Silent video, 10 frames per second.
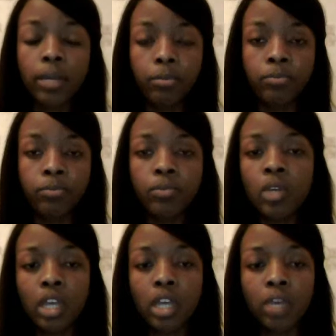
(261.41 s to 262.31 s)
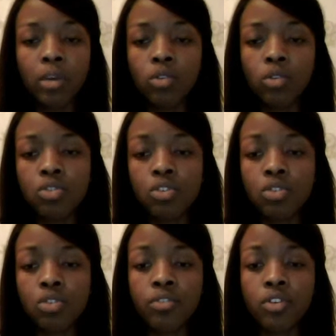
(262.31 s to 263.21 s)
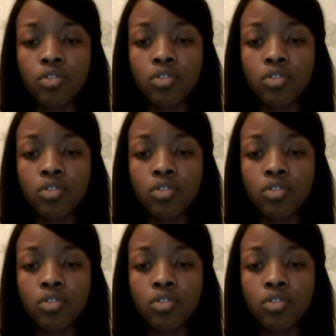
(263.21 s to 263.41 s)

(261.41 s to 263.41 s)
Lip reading: I also used a voice